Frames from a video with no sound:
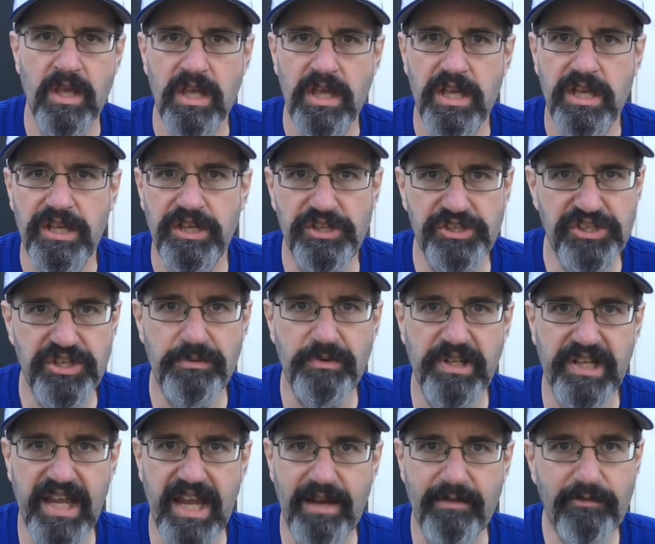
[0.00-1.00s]
You see, when the
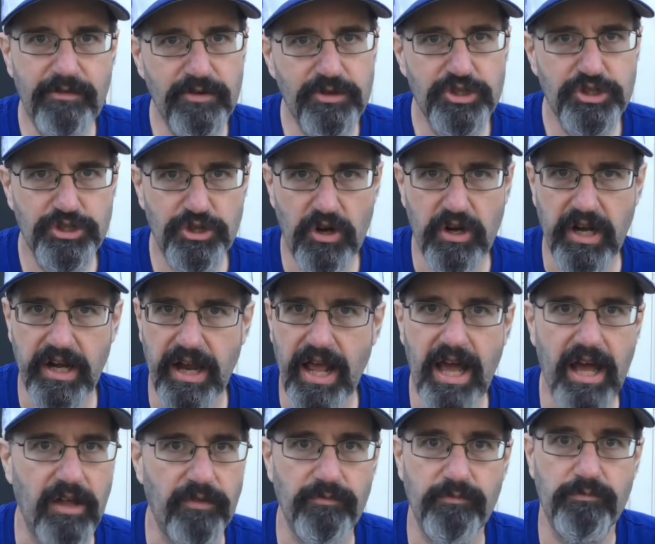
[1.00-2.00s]
game first started out,
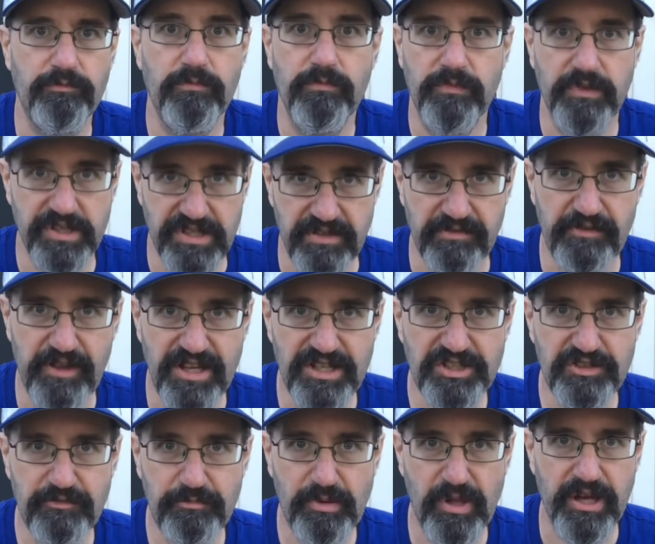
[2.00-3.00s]
the defensive
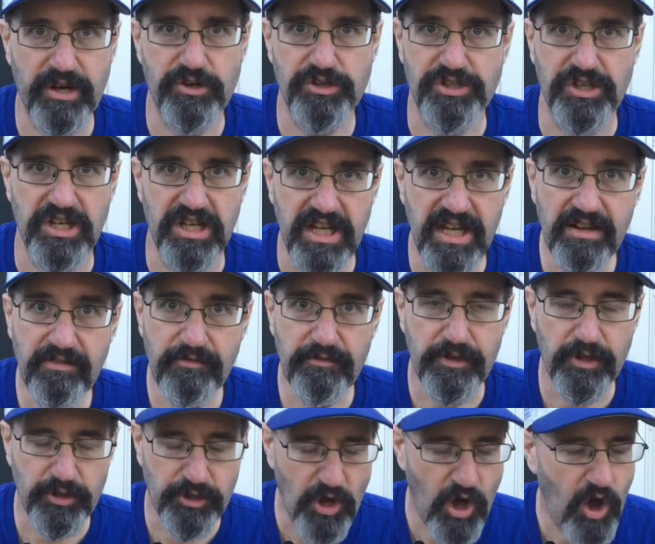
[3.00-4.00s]
players in the infield
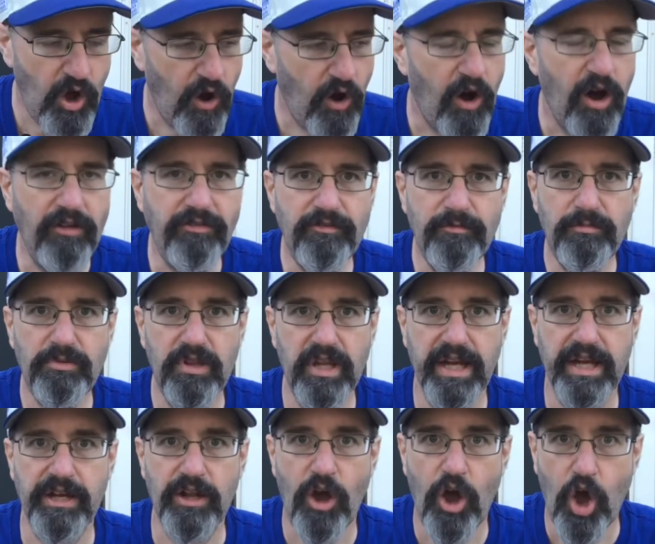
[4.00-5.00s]
often played
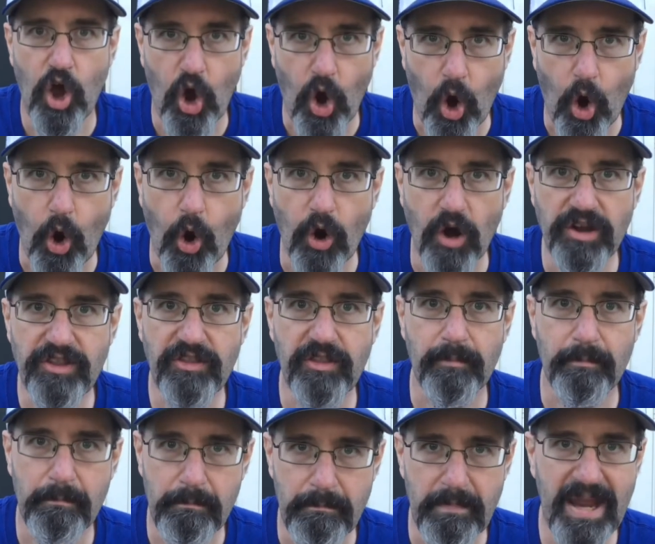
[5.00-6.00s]
on the
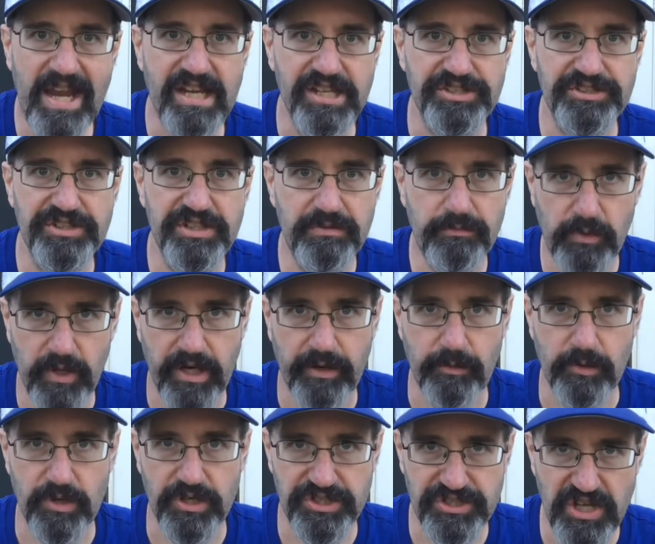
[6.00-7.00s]
base that they were
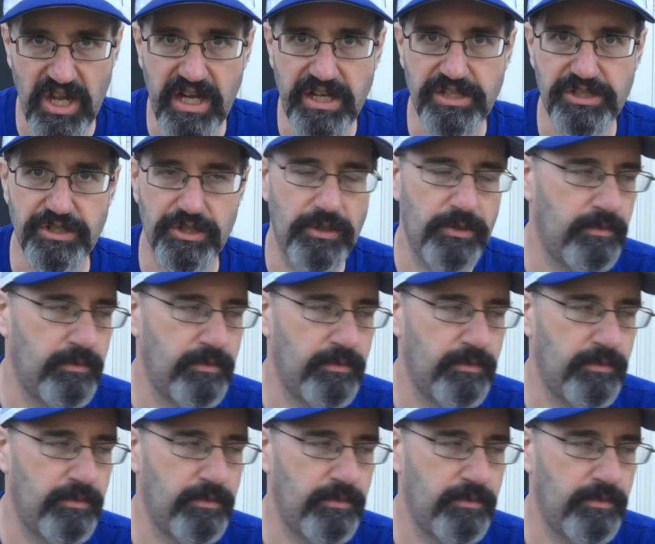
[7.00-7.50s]
assigned to.